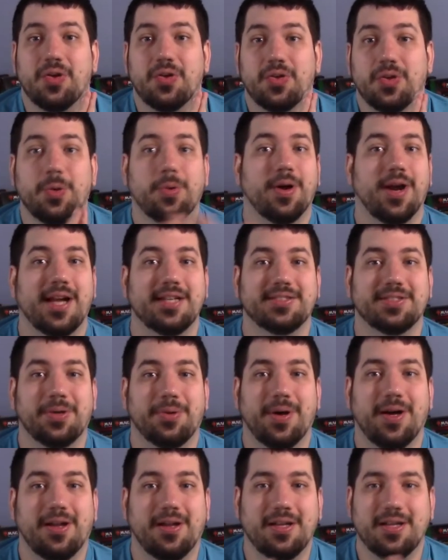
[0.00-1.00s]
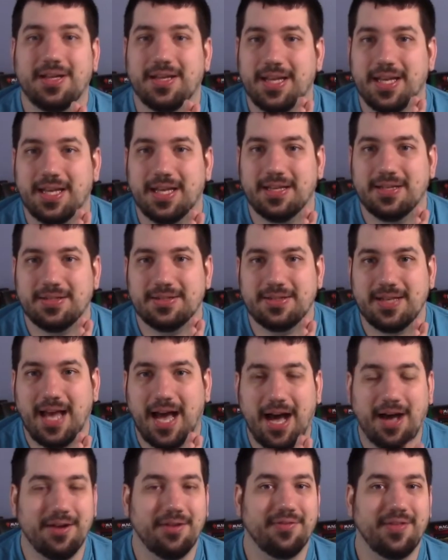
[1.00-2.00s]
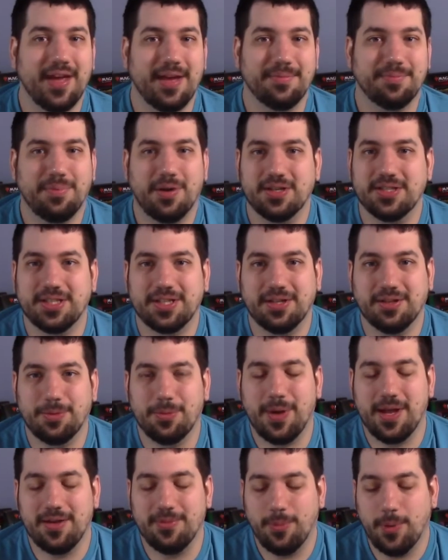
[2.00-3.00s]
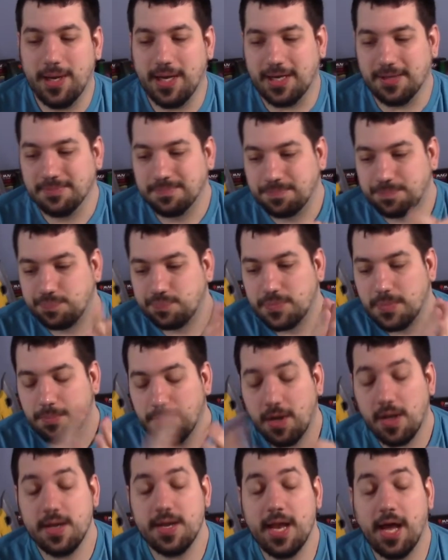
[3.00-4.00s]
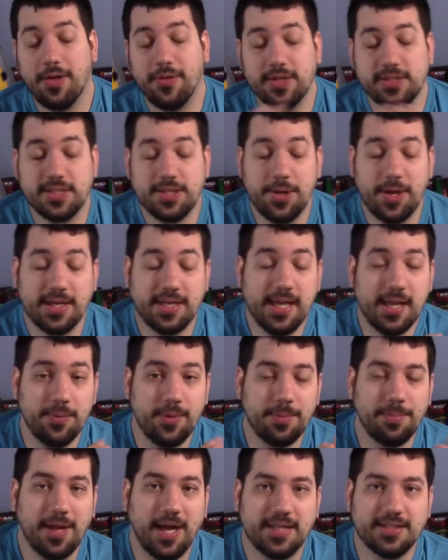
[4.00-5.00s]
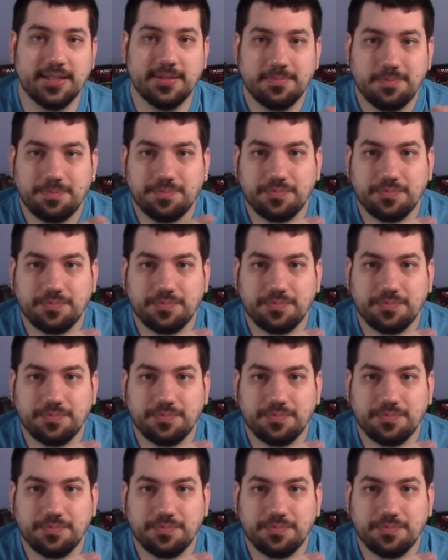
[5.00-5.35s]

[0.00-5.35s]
you were SOL out of that particular way of winning. But now that you had Gateway Plaza,